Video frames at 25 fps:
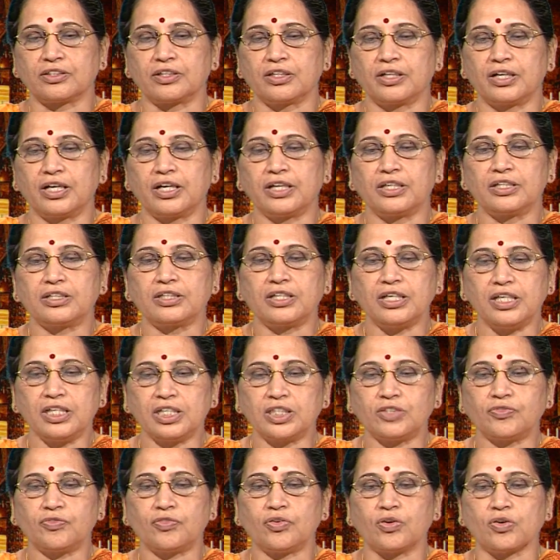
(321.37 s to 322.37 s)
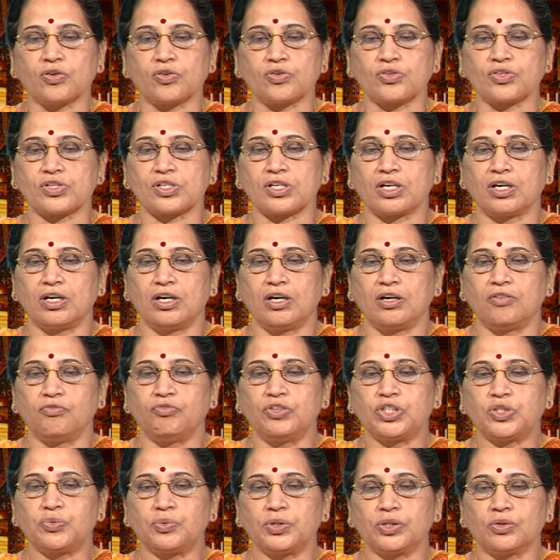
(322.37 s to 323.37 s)
And these flaws,
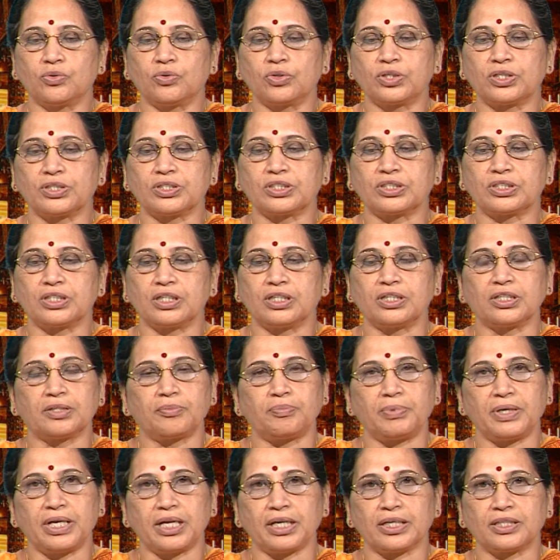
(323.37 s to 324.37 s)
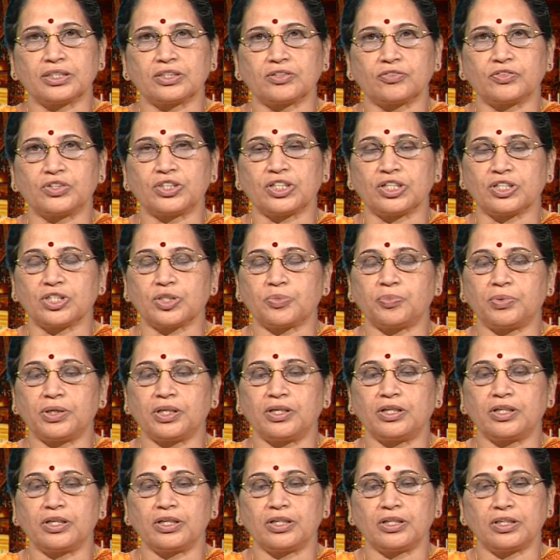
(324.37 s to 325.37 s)
which we notice in the plays of Shakespeare,
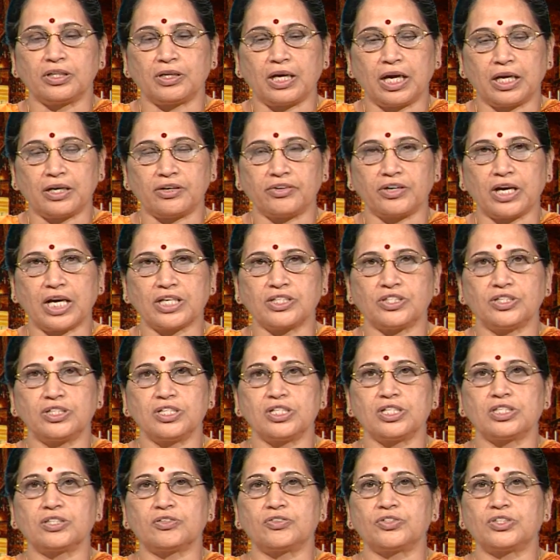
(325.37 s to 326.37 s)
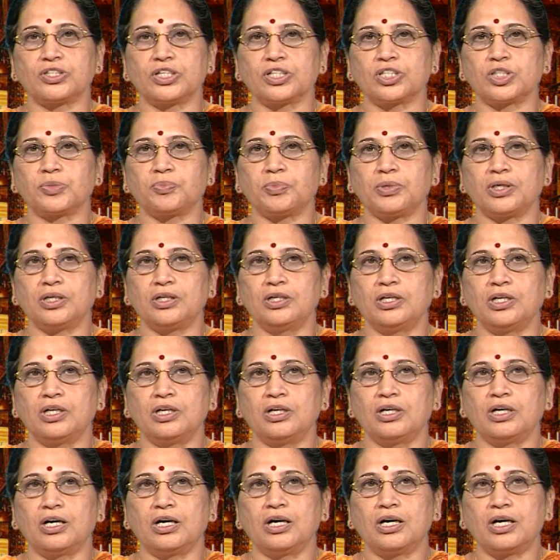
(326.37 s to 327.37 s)
in the tragedies of Shakespeare,
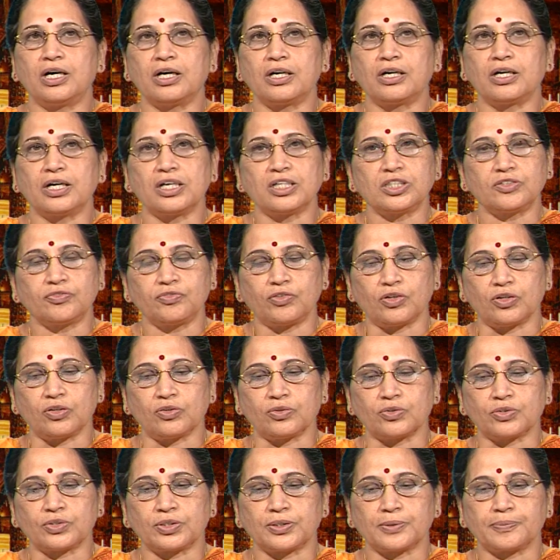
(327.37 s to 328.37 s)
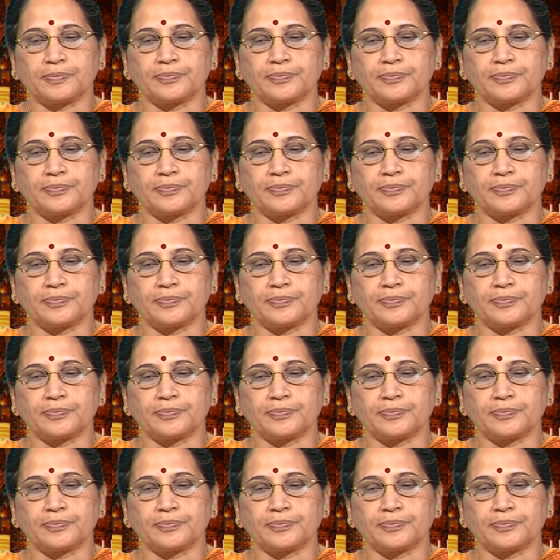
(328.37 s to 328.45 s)
are as follows.